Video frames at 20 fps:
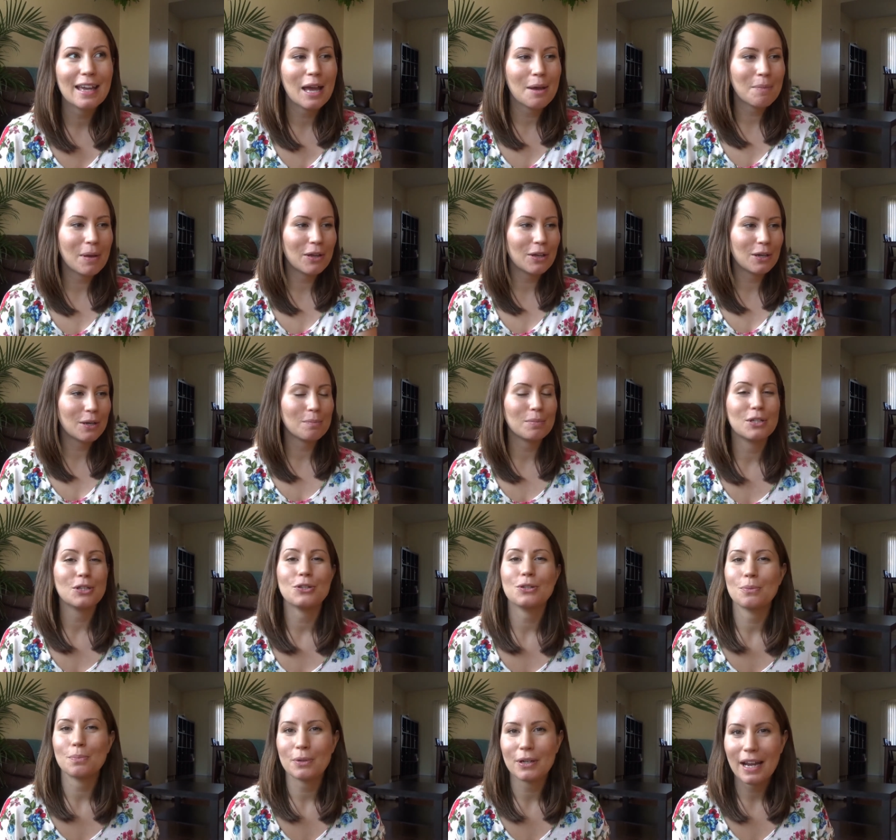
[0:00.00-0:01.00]
Am I gonna be
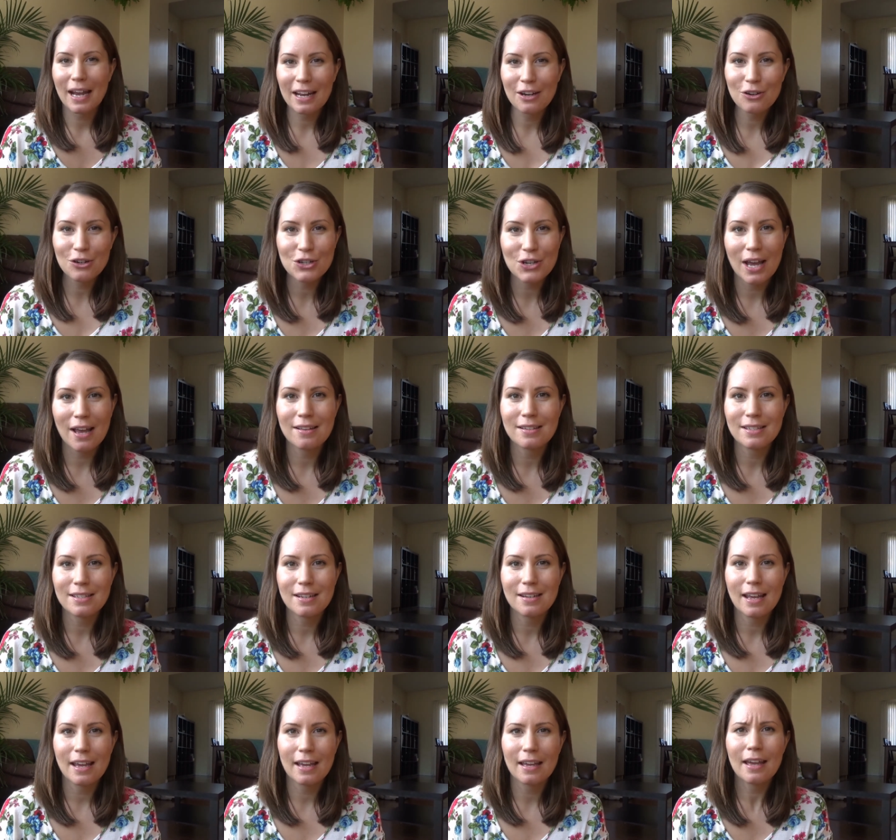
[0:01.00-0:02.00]
super energized
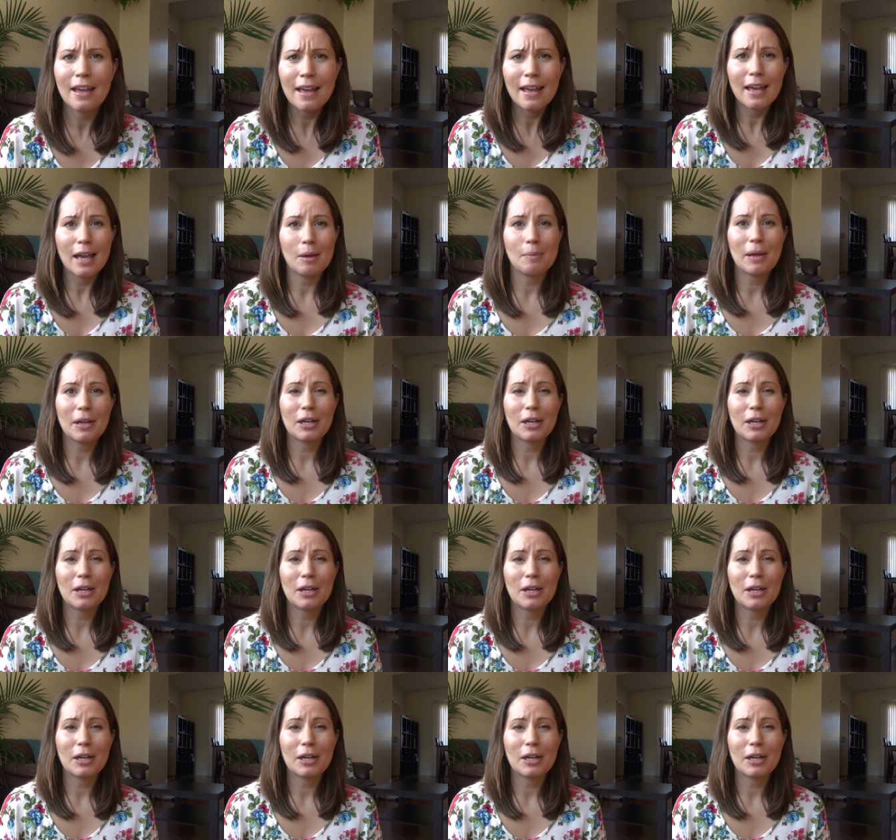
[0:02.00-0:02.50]
today? Am I